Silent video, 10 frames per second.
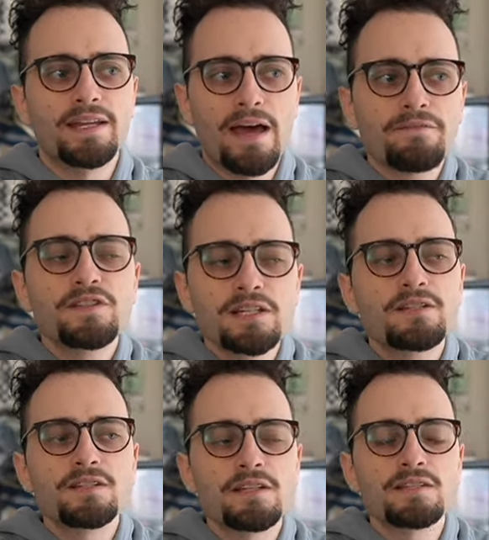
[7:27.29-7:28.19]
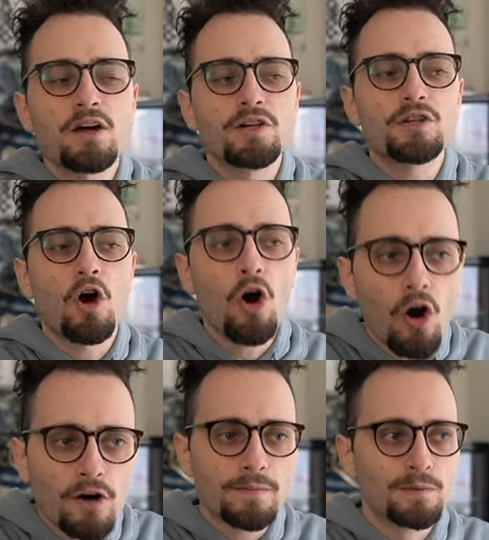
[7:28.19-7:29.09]
And f6 is a, is a, is a
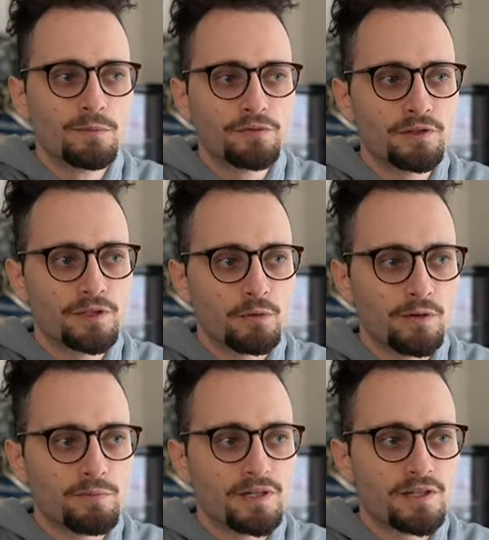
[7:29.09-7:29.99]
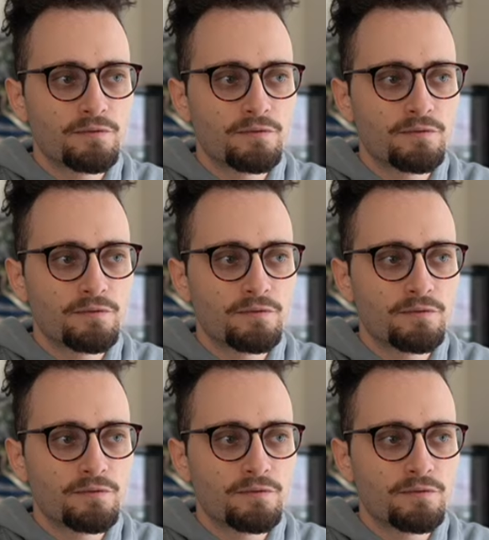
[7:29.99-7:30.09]
horrible move to deal with because